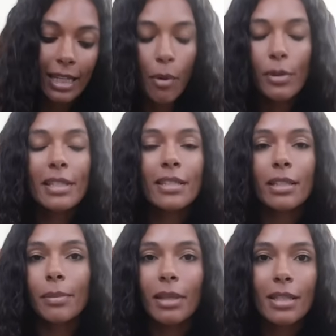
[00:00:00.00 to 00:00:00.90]
I'm always
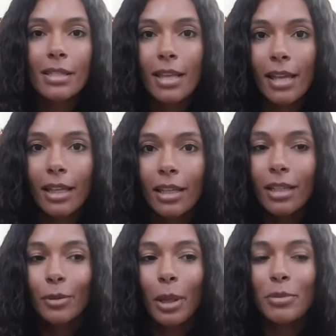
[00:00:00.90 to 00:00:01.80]
slipping and sliding
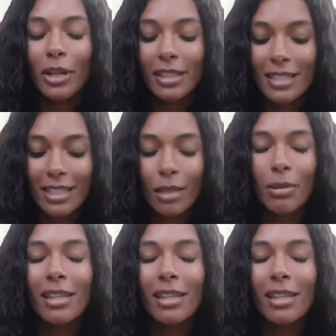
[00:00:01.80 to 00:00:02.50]
when I'm trying to sleep,